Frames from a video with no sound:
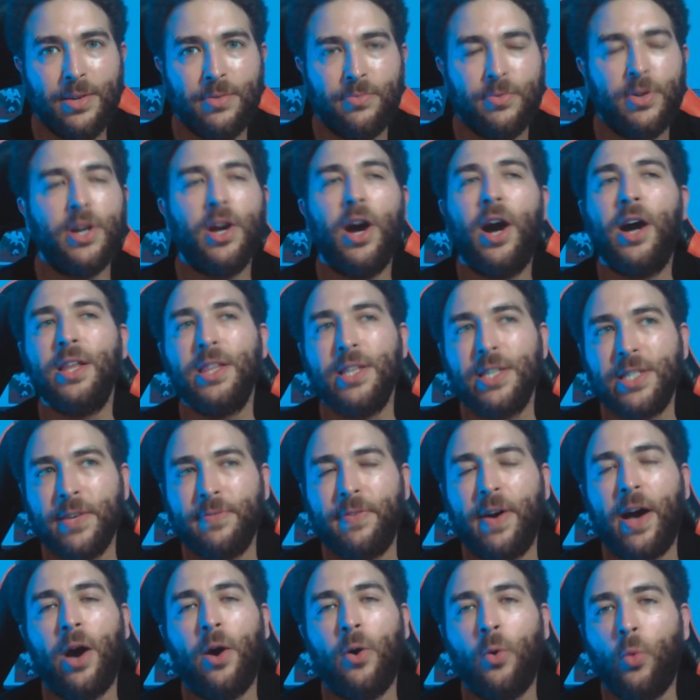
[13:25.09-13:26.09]
Regardless of
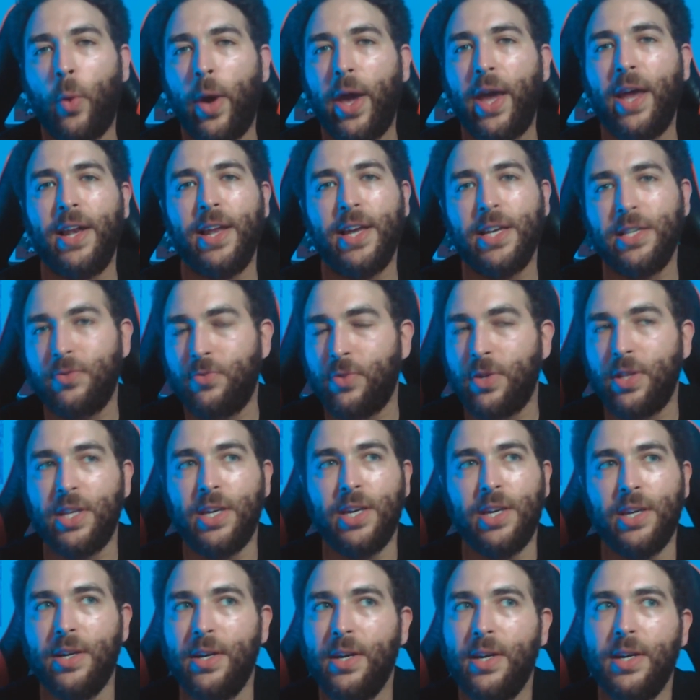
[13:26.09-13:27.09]
how Wayne has
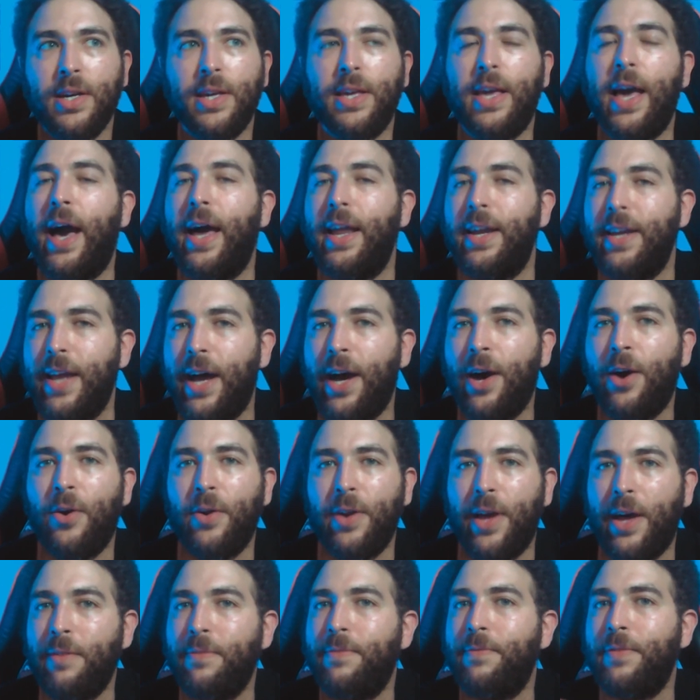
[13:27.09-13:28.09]
really got
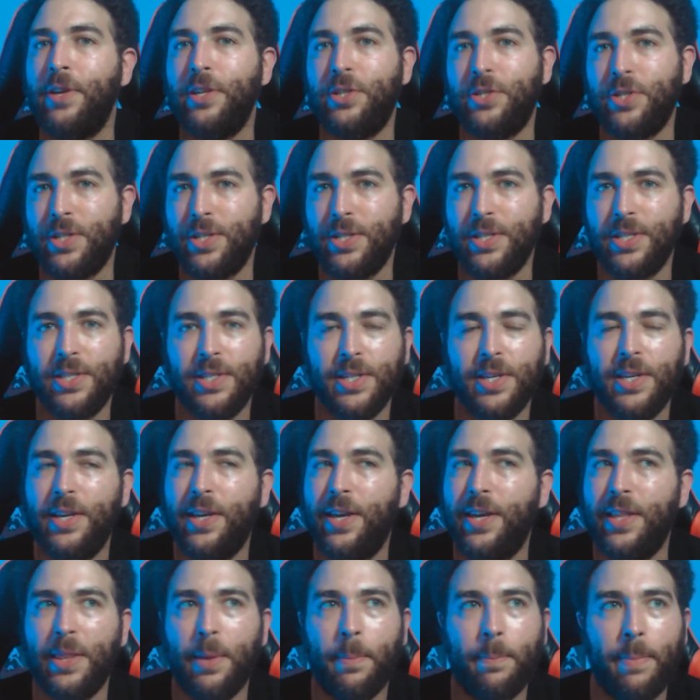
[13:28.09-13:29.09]
down on features
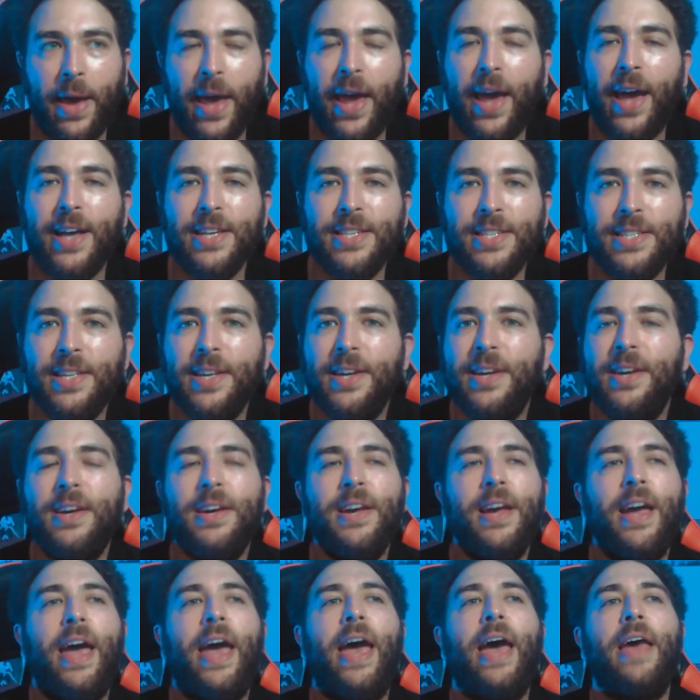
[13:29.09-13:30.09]
in the past,
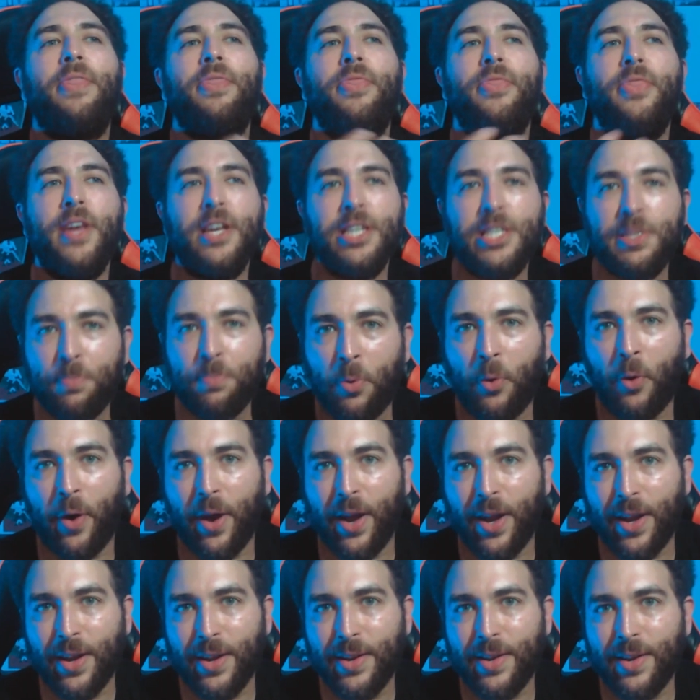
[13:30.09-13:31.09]
at this
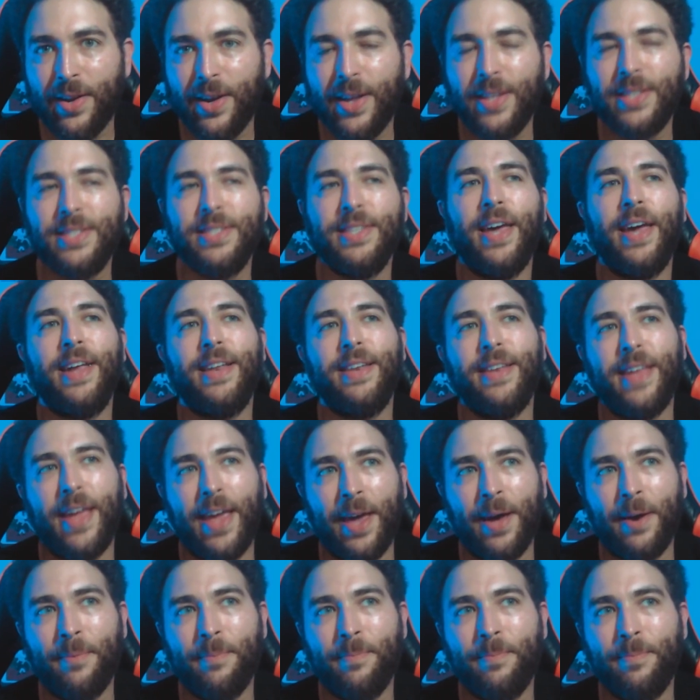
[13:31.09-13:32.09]
point, it's like,
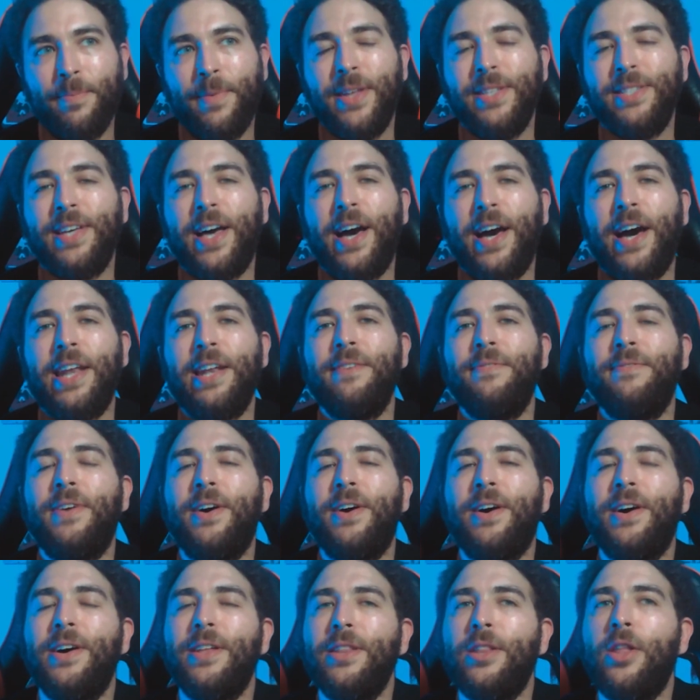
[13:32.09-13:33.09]
damn, it's kind of
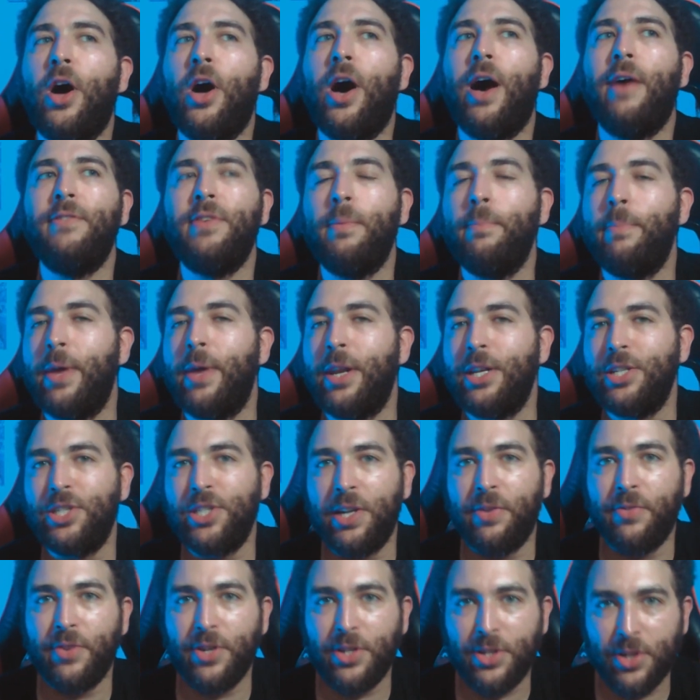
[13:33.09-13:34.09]
a law of
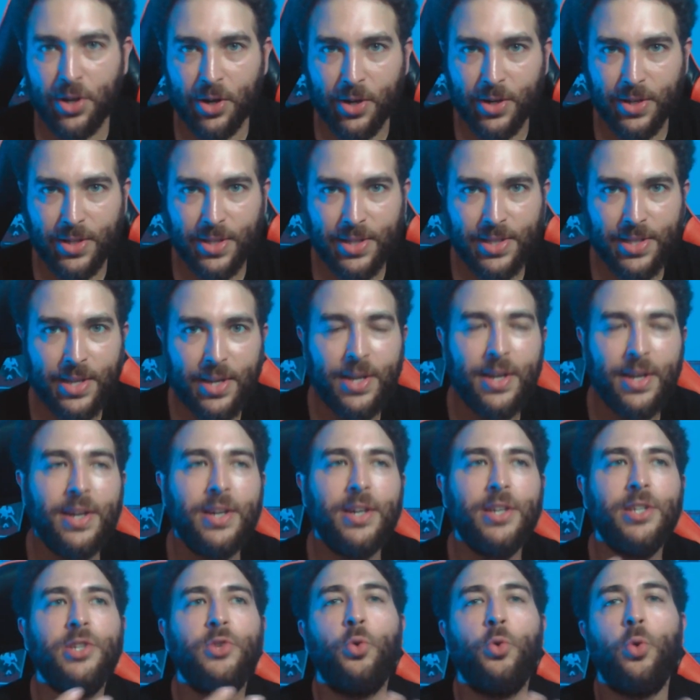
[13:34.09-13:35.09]
diminishing returns
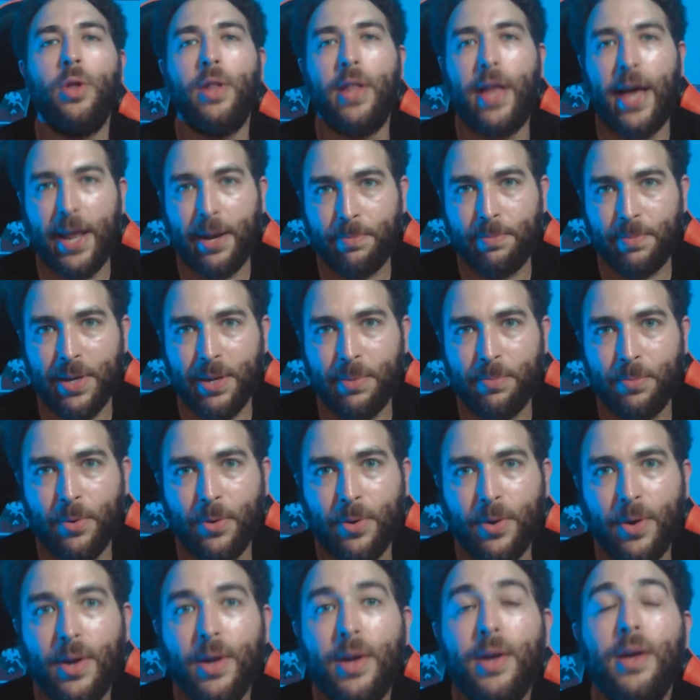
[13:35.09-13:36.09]
to a lot of
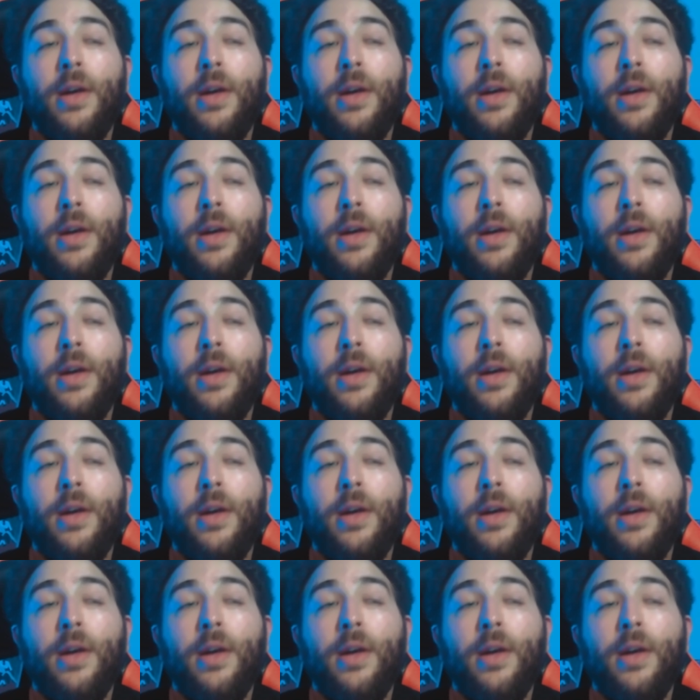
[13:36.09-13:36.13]
people.